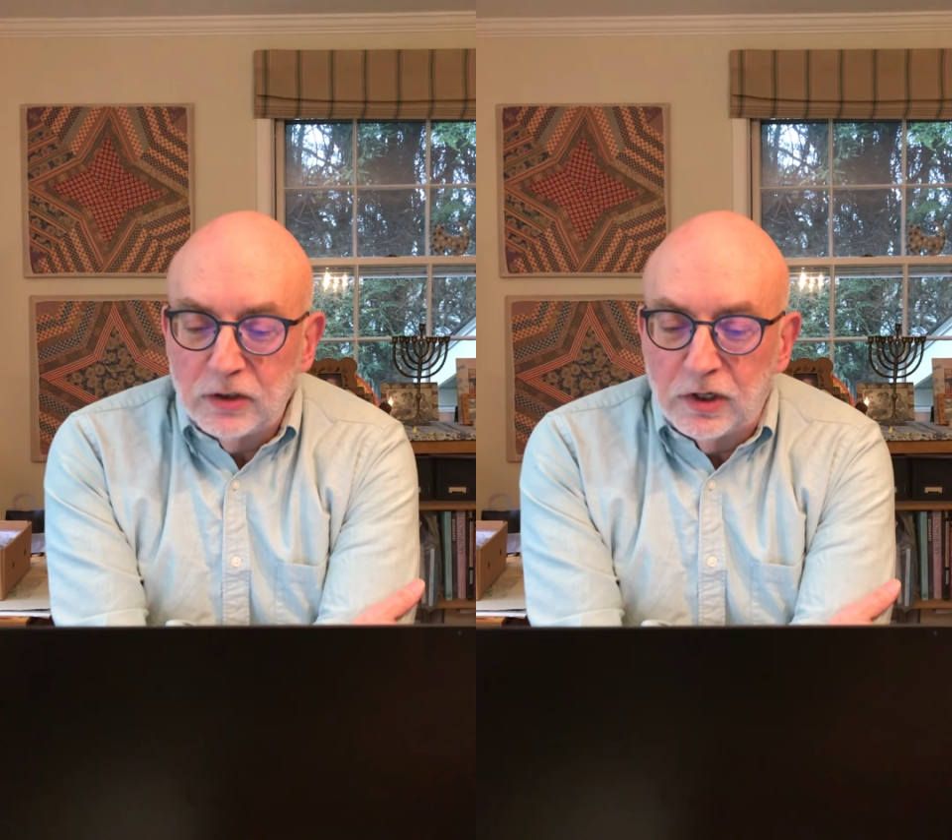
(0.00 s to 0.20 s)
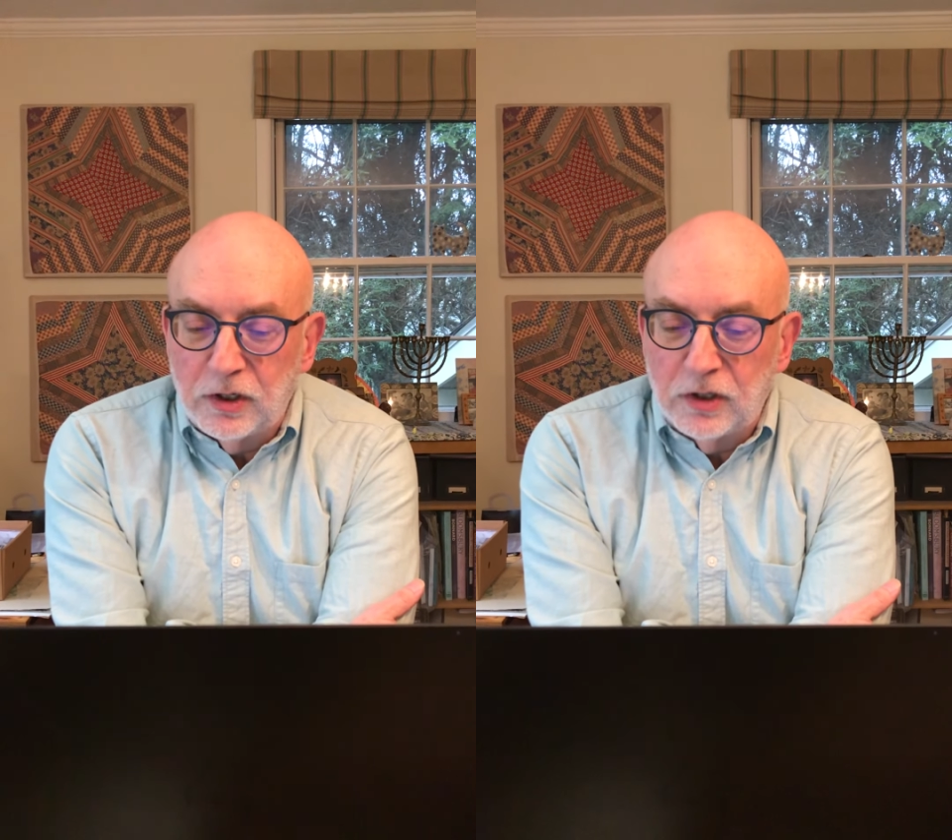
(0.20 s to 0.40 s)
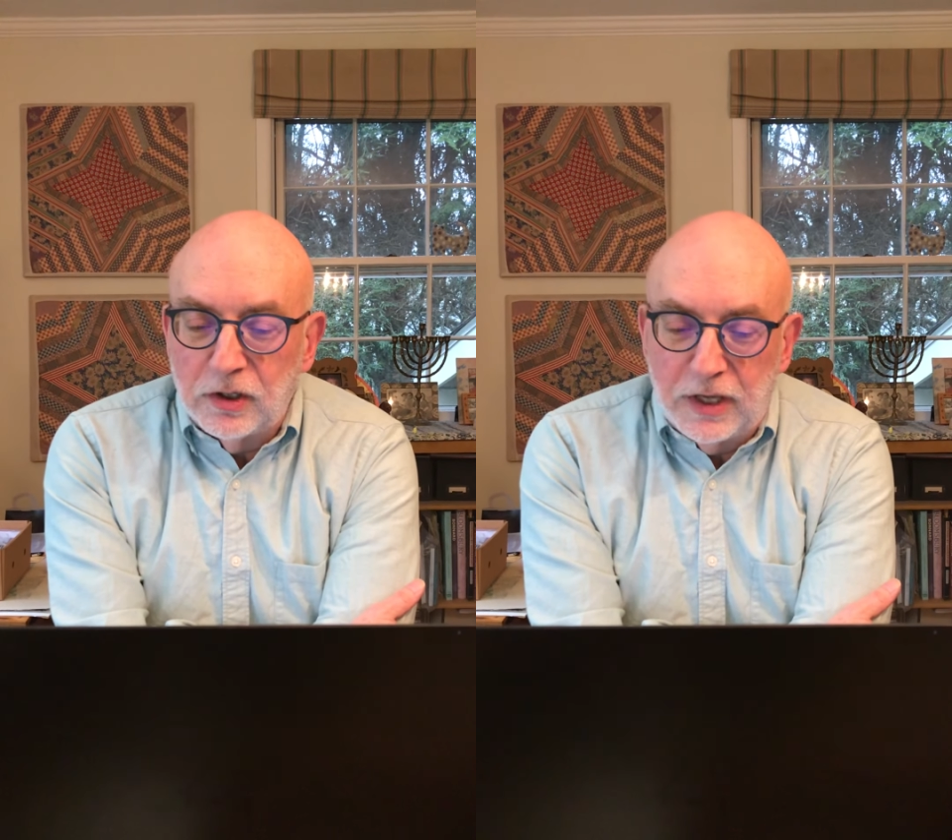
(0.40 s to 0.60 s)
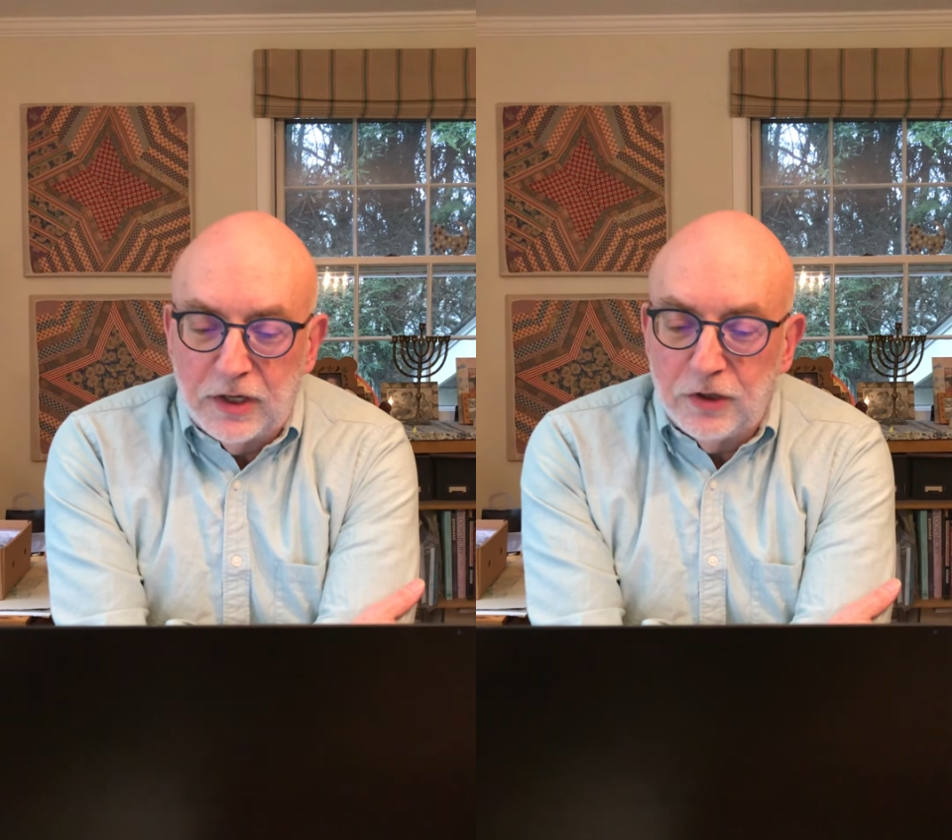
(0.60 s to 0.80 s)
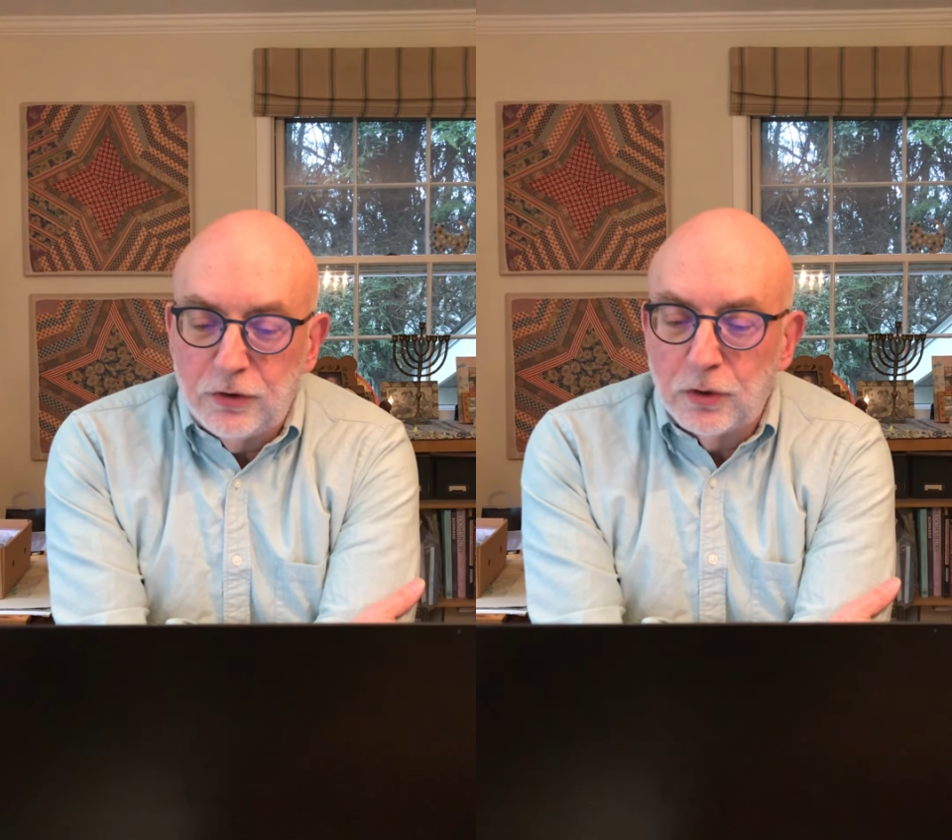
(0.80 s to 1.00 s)
little and
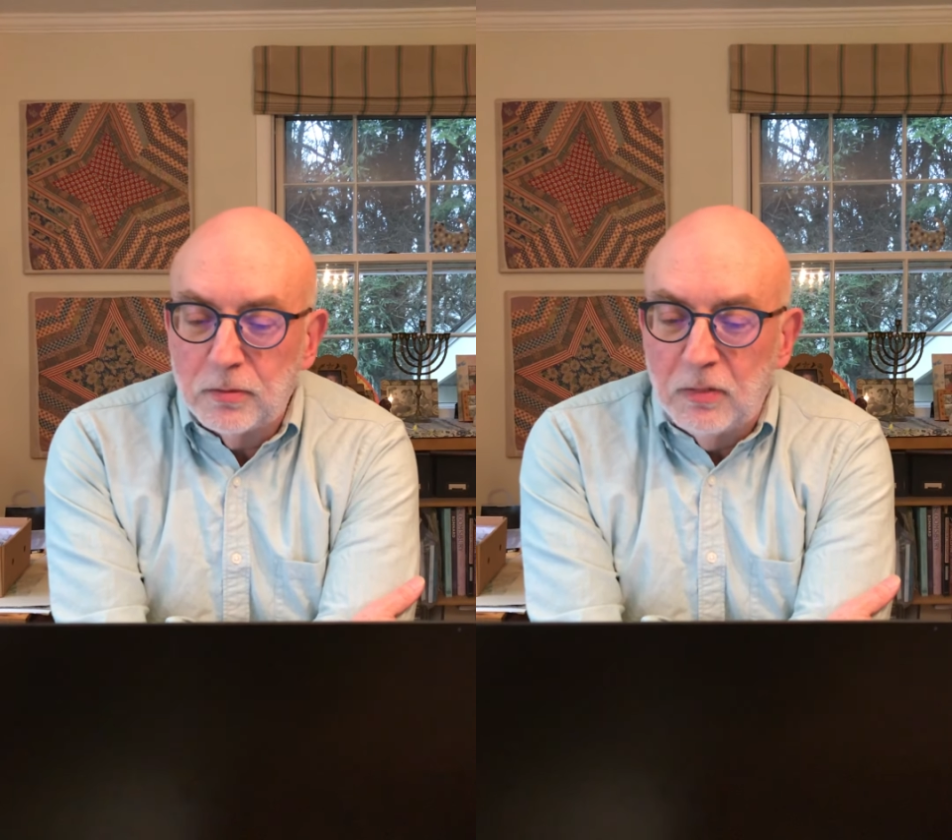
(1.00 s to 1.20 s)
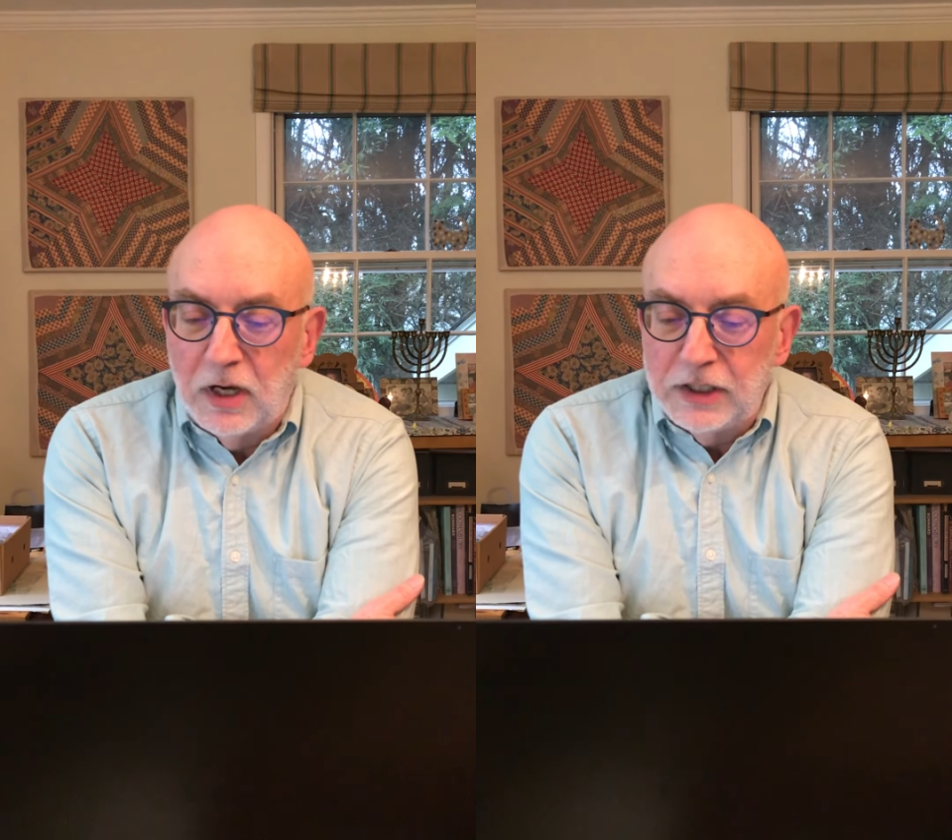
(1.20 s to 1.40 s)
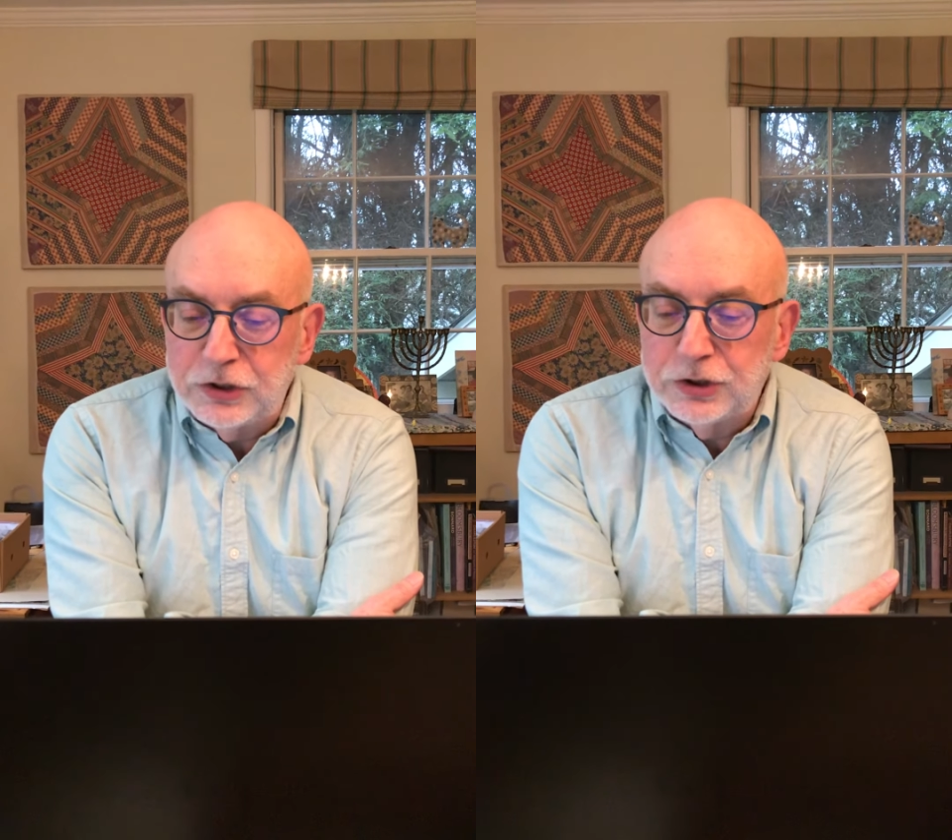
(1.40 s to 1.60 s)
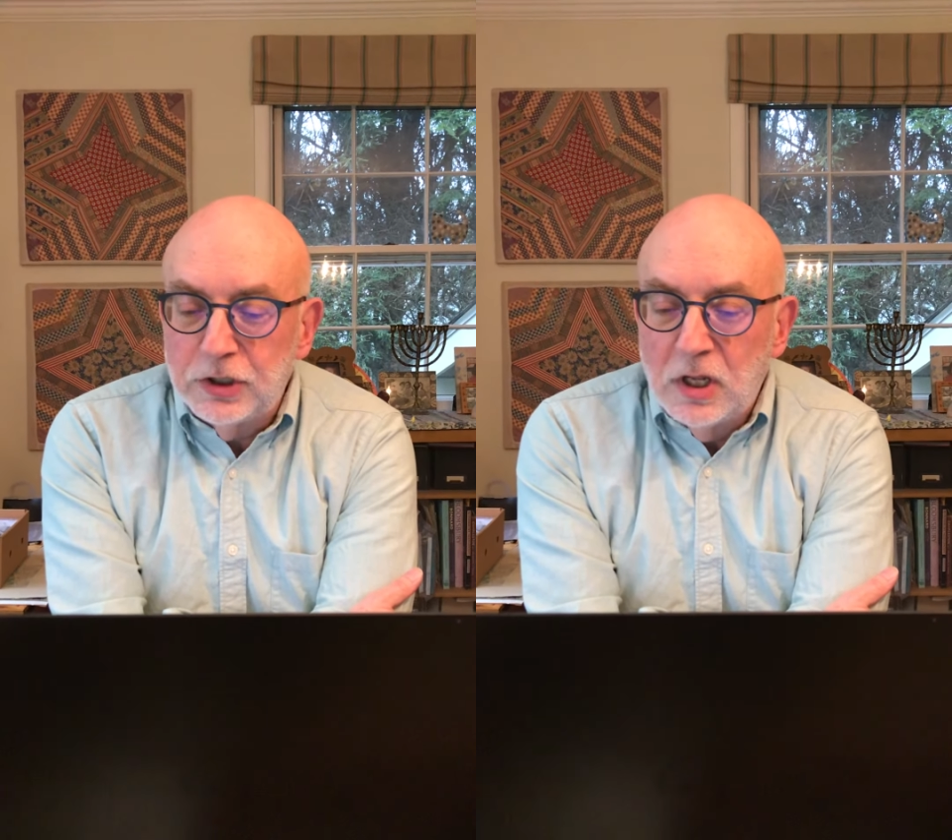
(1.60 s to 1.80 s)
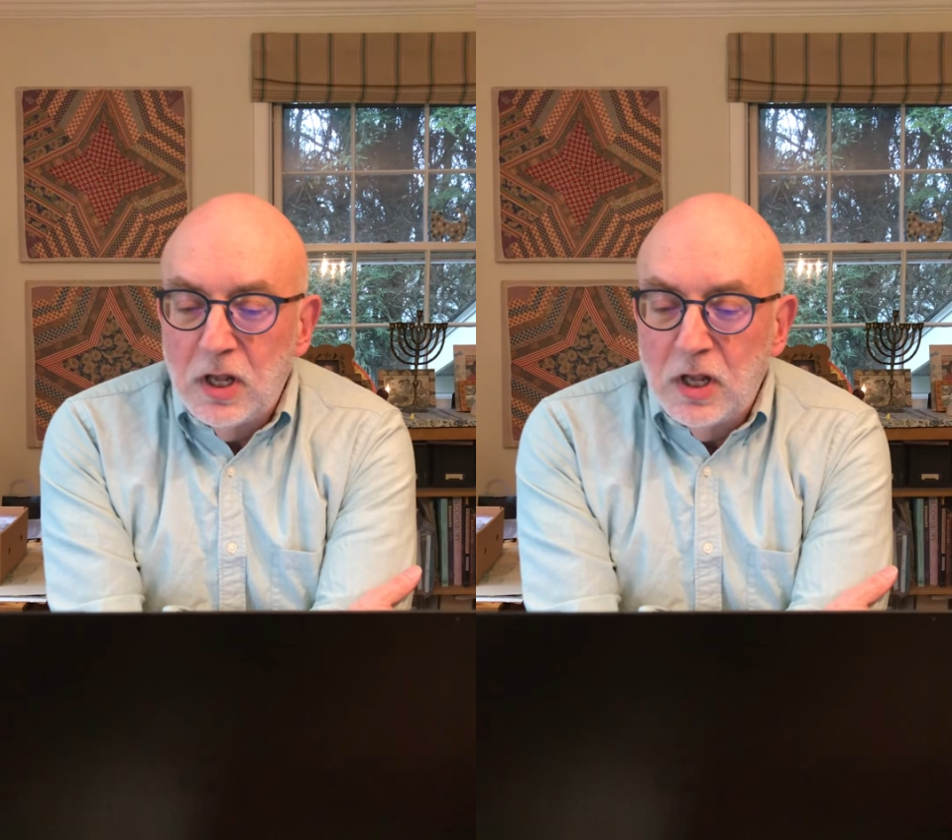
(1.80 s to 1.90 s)
endure much.